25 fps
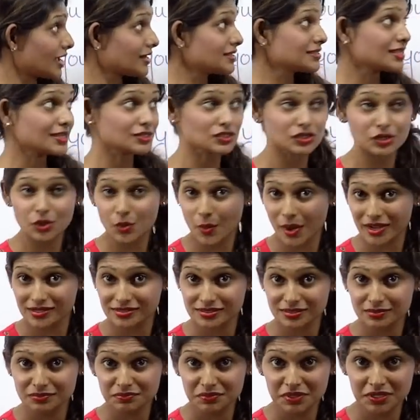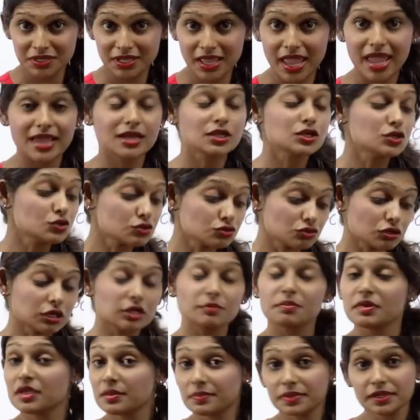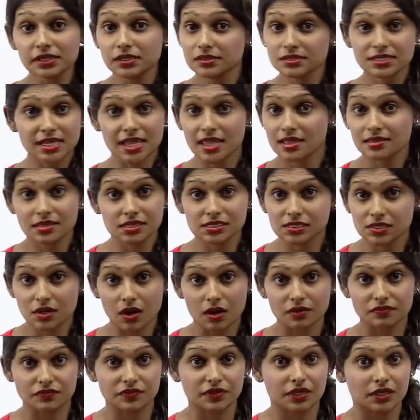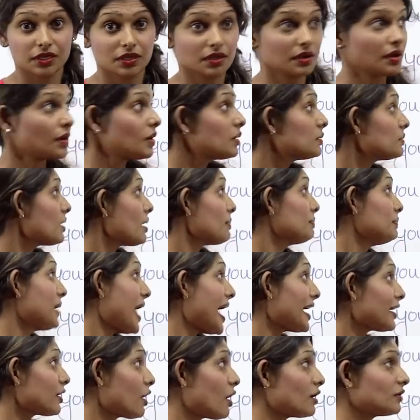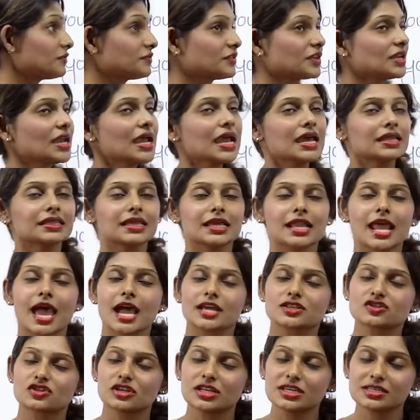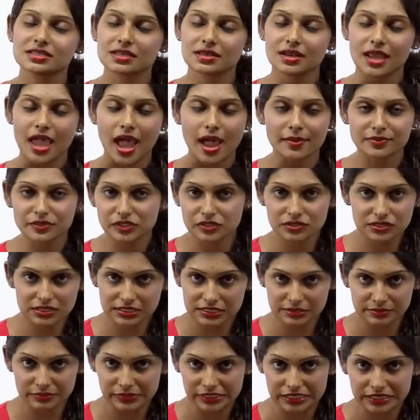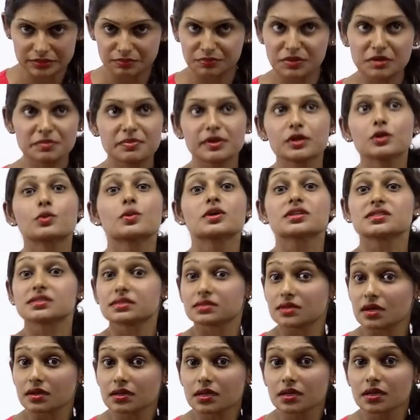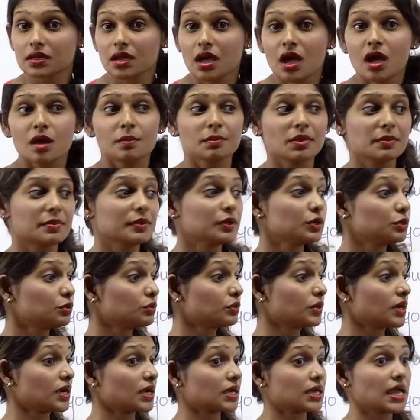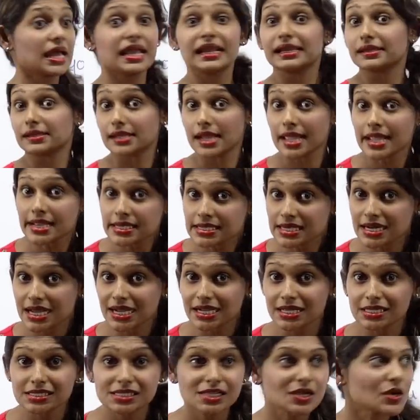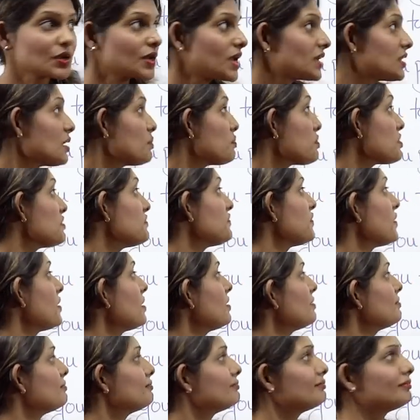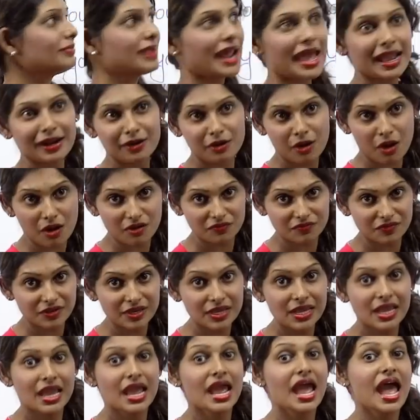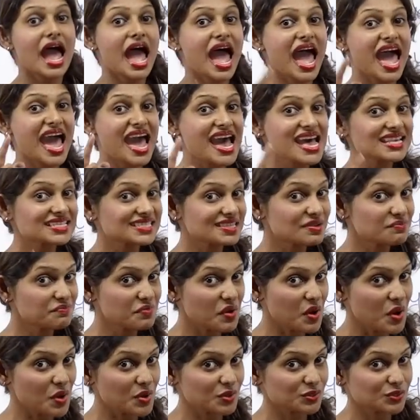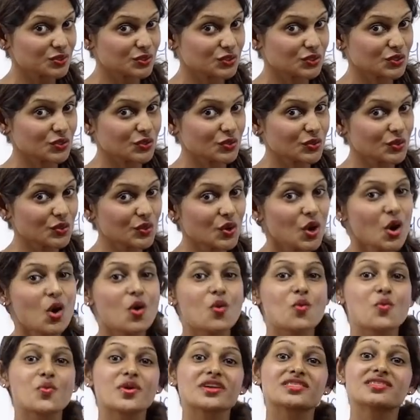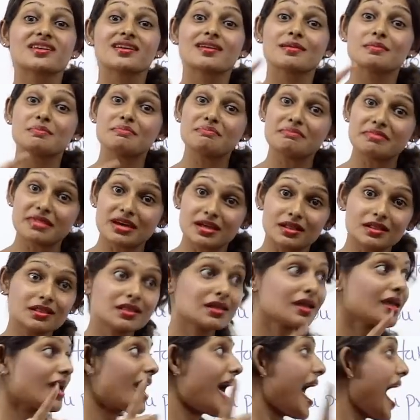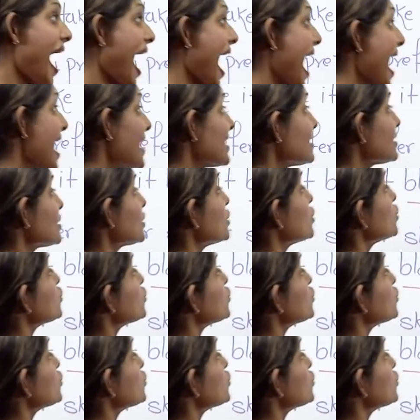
is actually quite simple, and usually people take this coffee, you know, a black coffee that actually is an absolute stimulant. People who are studying, people who work late nights, okay, they prefer black coffee as opposed to with milk and